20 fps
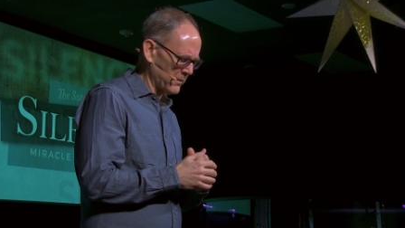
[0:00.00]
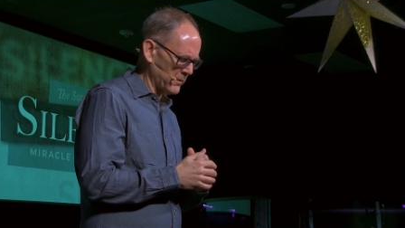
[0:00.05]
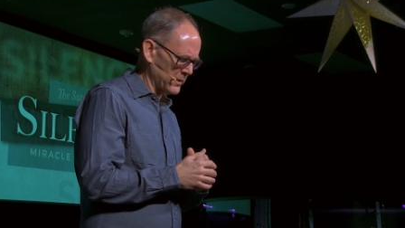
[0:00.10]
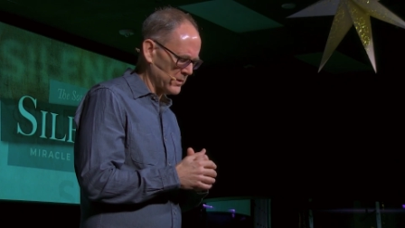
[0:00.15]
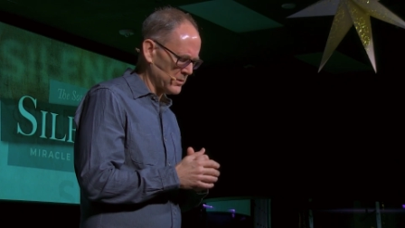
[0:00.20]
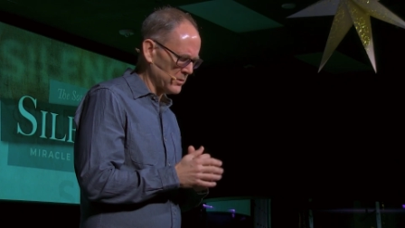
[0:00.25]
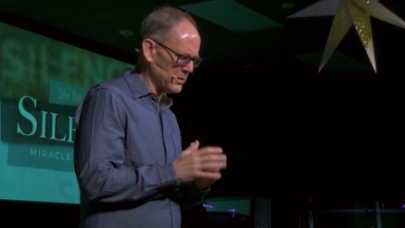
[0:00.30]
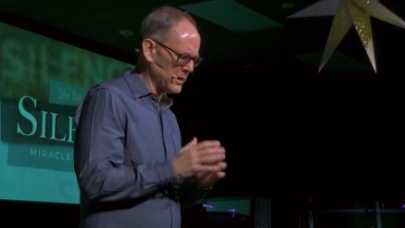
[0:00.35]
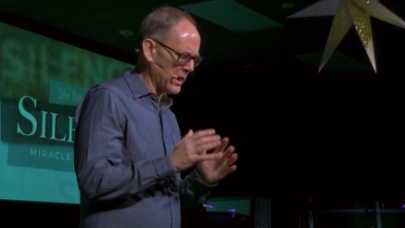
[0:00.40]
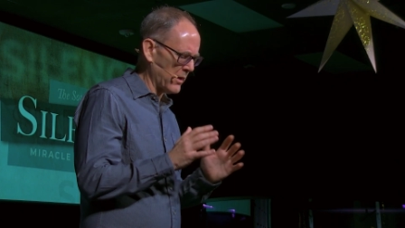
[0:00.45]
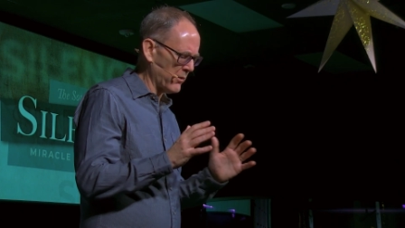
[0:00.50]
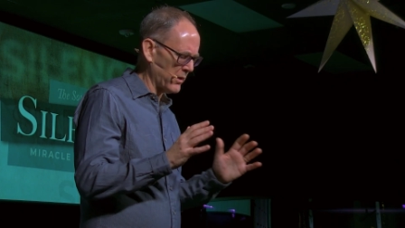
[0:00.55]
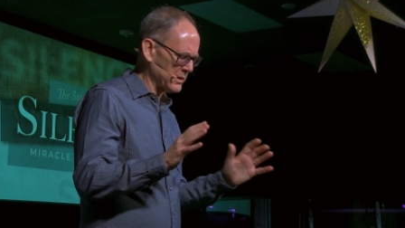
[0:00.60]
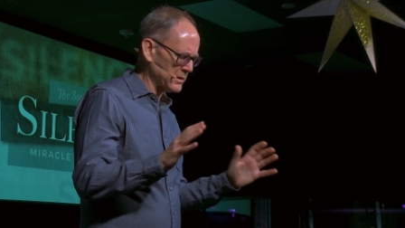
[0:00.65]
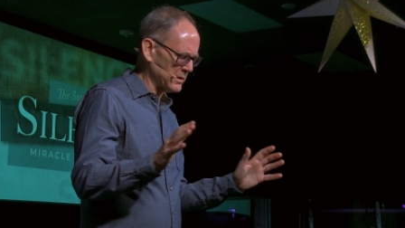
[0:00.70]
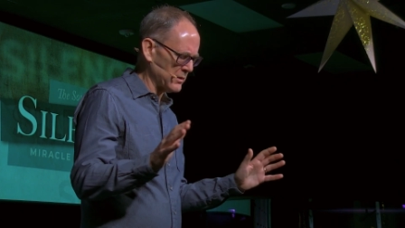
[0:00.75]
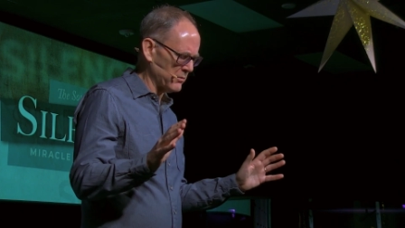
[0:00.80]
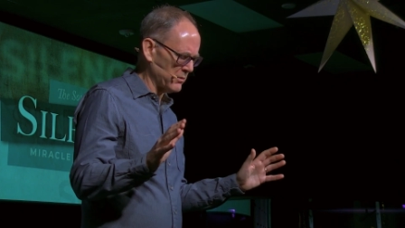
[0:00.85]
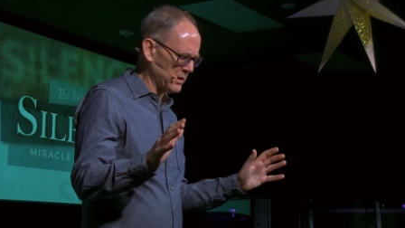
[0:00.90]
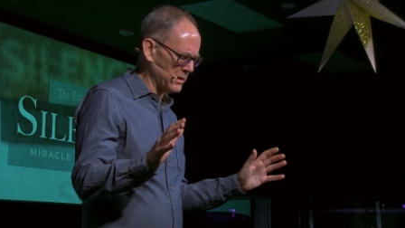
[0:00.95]
So now I
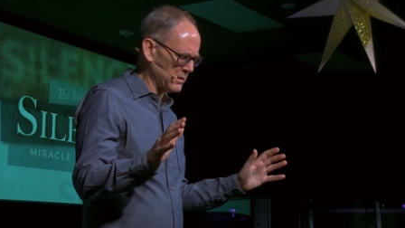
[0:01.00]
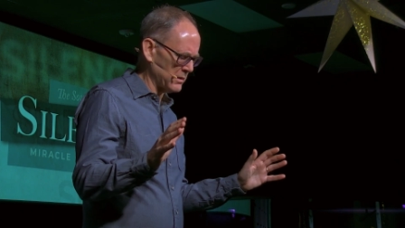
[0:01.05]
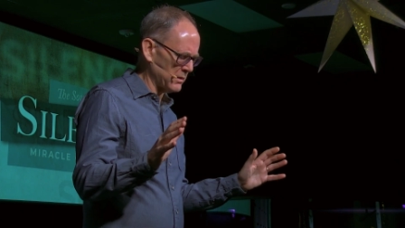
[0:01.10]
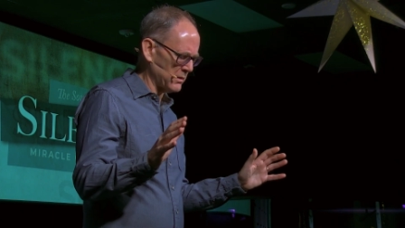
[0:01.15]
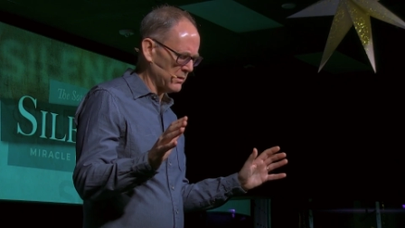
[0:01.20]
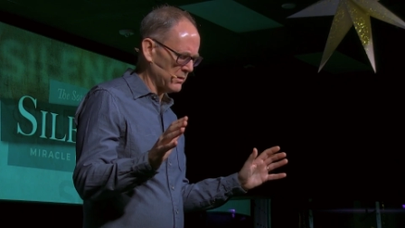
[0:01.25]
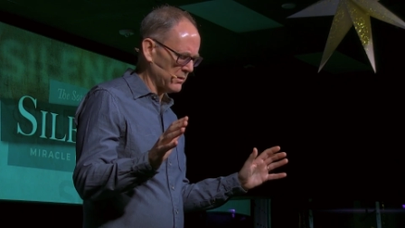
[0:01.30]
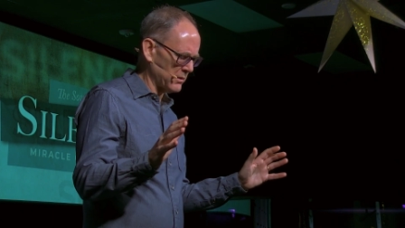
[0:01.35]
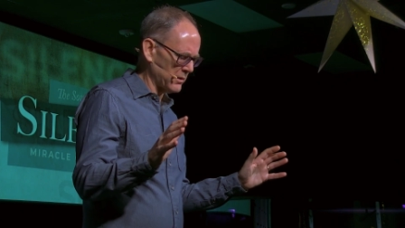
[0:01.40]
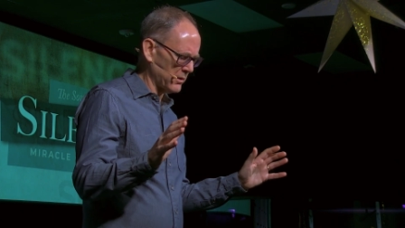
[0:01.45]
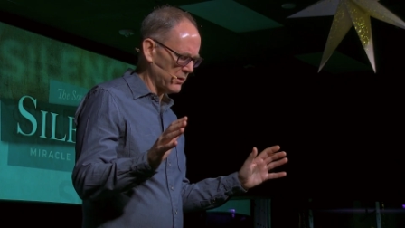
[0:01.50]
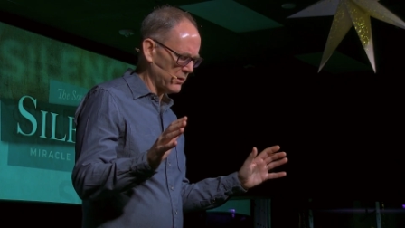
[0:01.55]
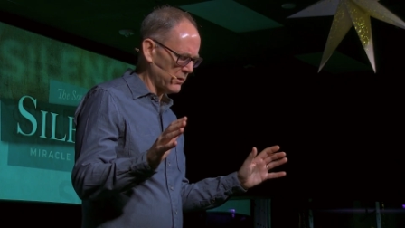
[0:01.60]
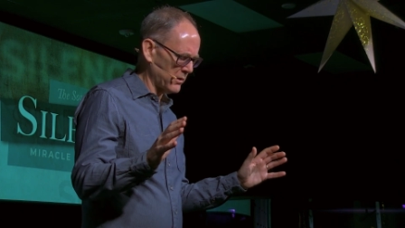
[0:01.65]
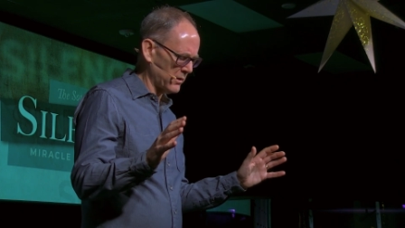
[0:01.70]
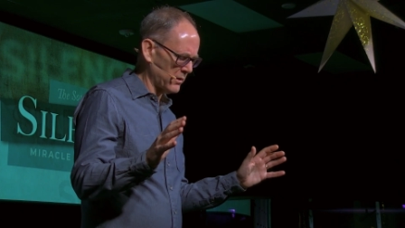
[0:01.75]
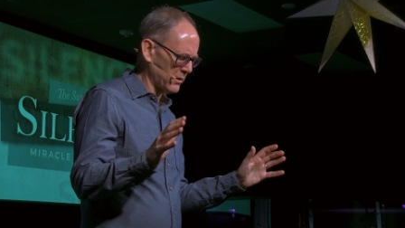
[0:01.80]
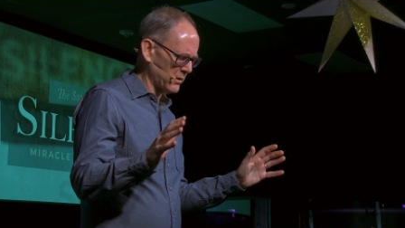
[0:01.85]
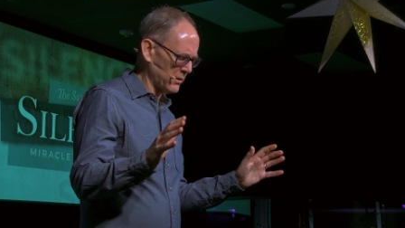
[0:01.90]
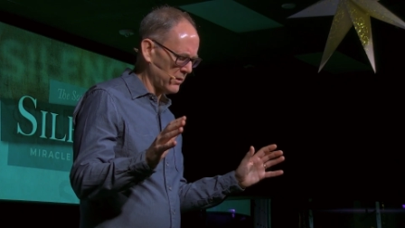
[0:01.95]
surrender
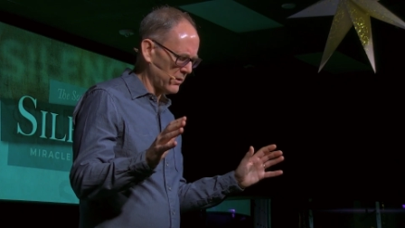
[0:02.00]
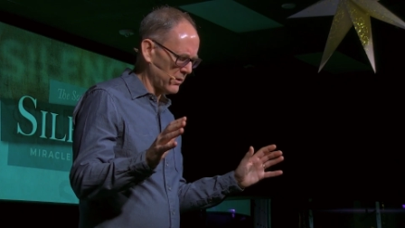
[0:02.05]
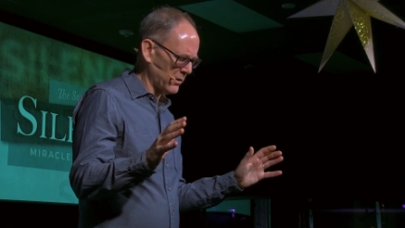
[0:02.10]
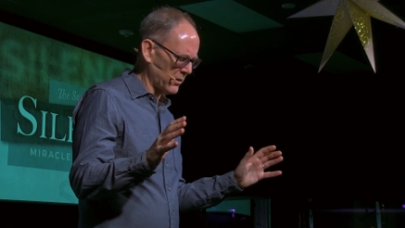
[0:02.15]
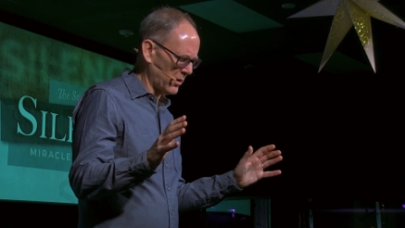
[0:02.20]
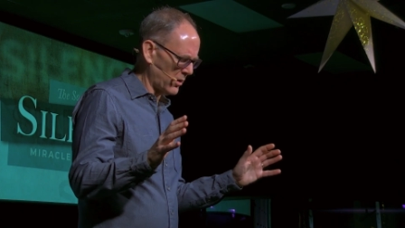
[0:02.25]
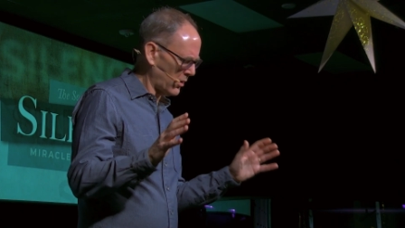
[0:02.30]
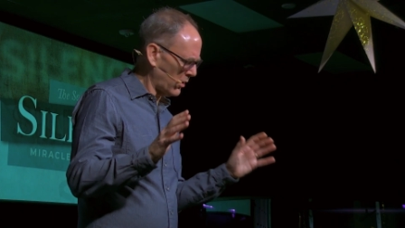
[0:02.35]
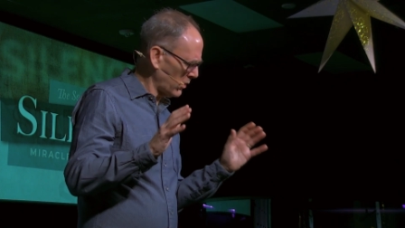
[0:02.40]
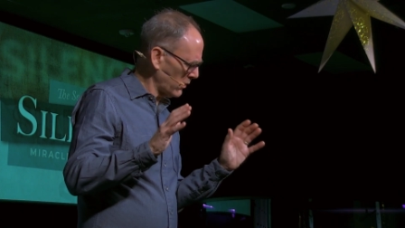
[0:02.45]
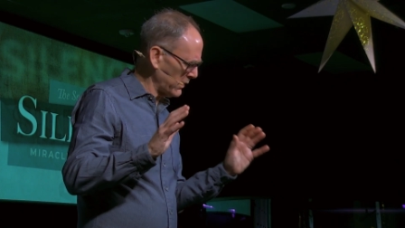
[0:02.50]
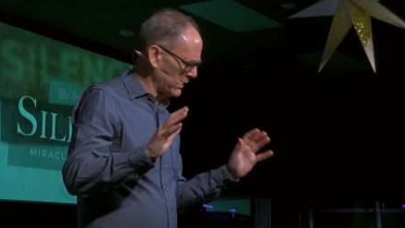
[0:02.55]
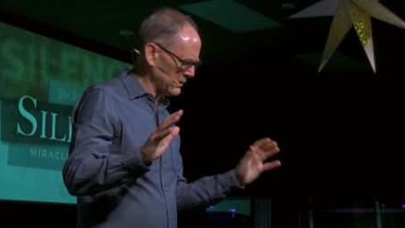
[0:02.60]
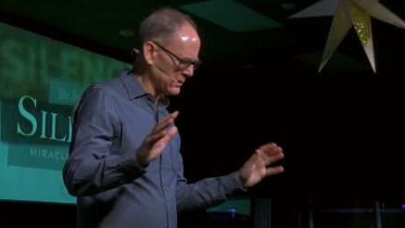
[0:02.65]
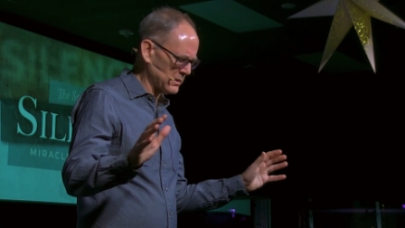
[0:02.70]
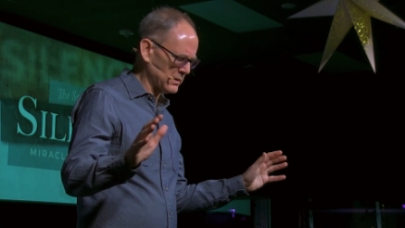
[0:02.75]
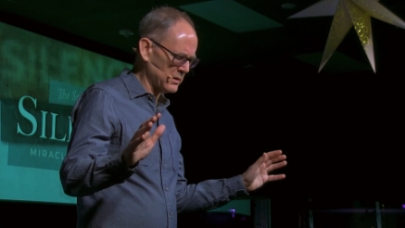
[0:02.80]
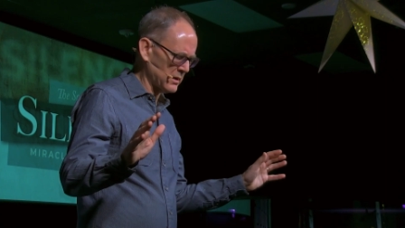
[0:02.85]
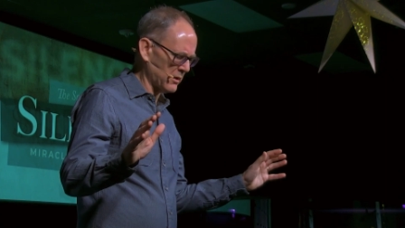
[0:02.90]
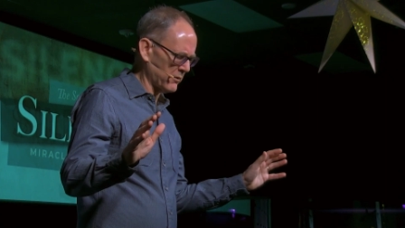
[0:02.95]
all that
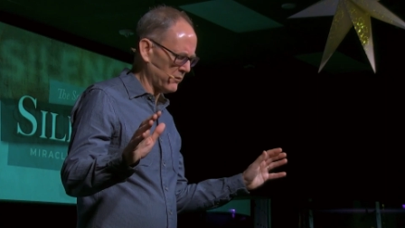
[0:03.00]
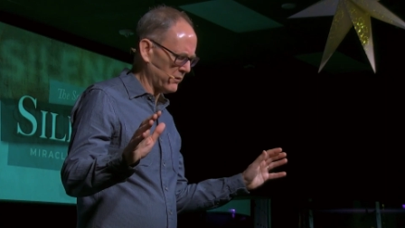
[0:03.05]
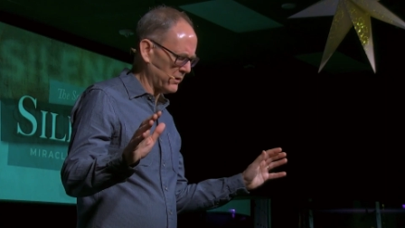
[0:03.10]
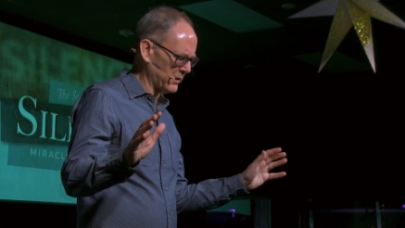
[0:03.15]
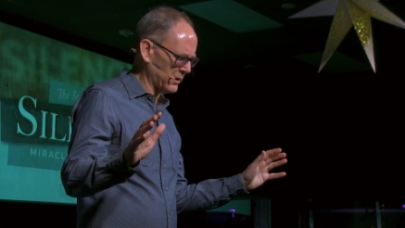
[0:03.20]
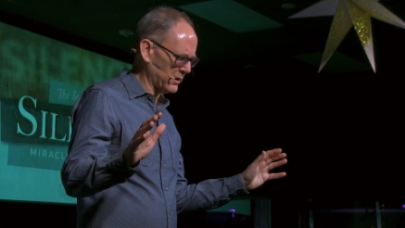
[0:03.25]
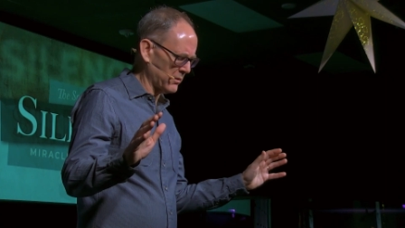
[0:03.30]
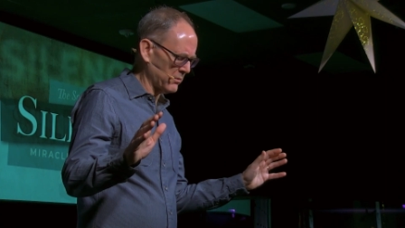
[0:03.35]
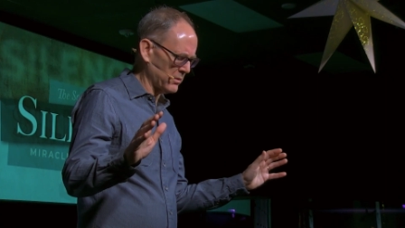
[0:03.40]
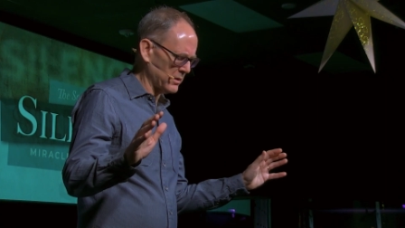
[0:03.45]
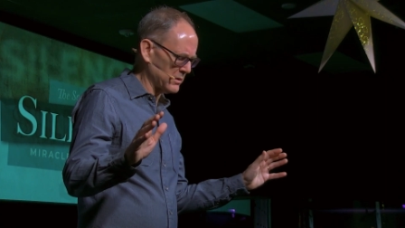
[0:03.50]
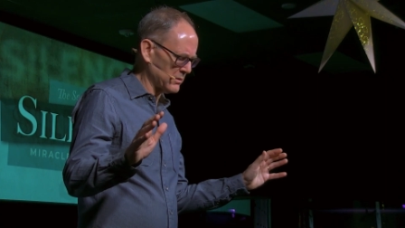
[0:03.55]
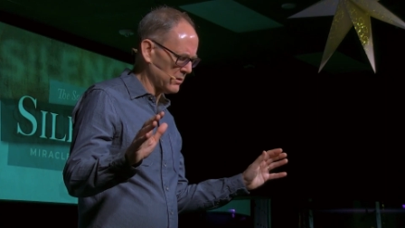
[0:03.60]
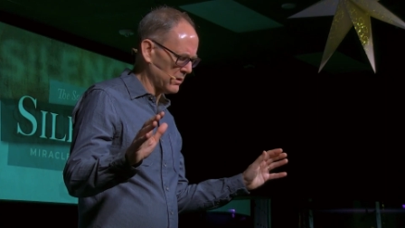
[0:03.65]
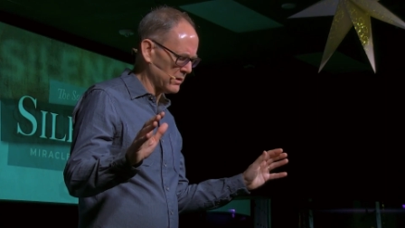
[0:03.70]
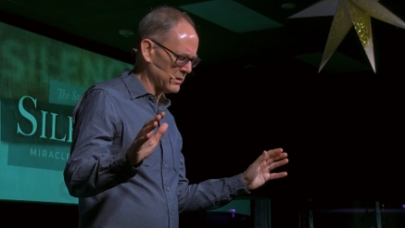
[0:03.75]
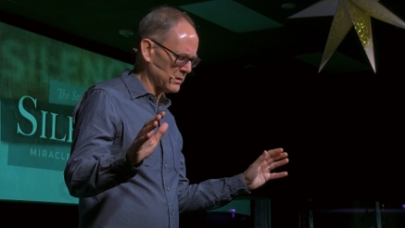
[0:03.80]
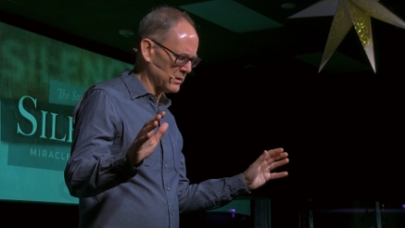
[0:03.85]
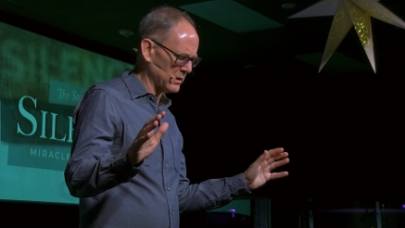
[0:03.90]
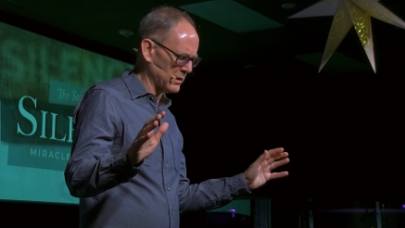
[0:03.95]
stuff that can be
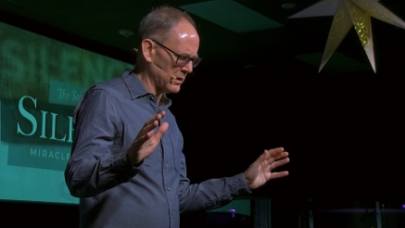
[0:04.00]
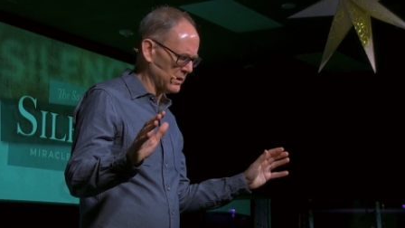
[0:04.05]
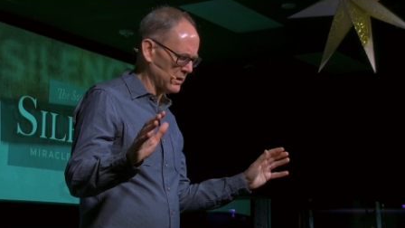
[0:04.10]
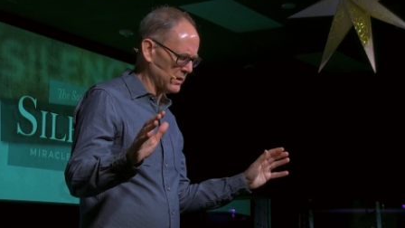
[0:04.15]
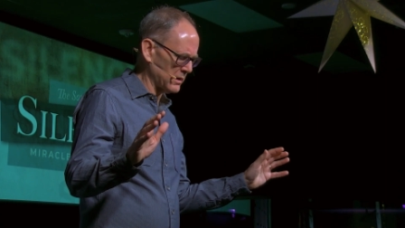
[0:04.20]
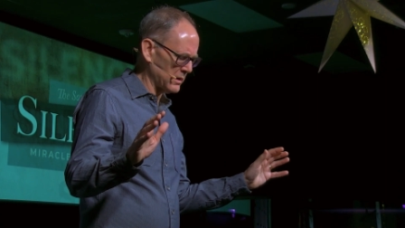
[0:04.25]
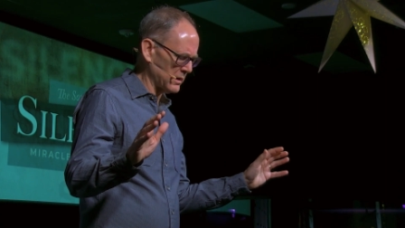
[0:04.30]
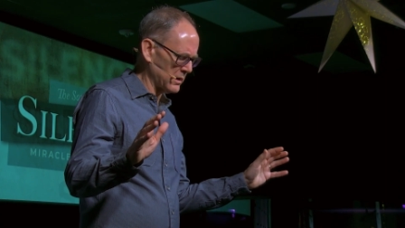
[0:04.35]
trusted in.